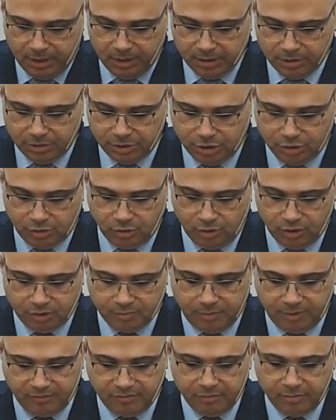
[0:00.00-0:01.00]
And the other
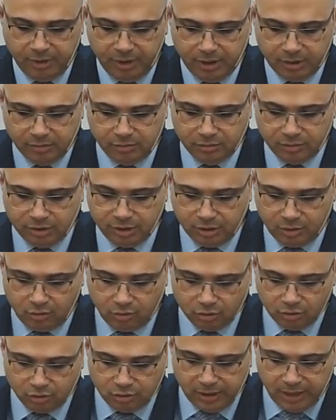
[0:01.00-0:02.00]
gift it shows a
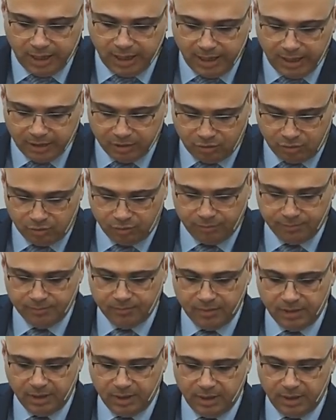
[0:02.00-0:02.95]
house or two levels,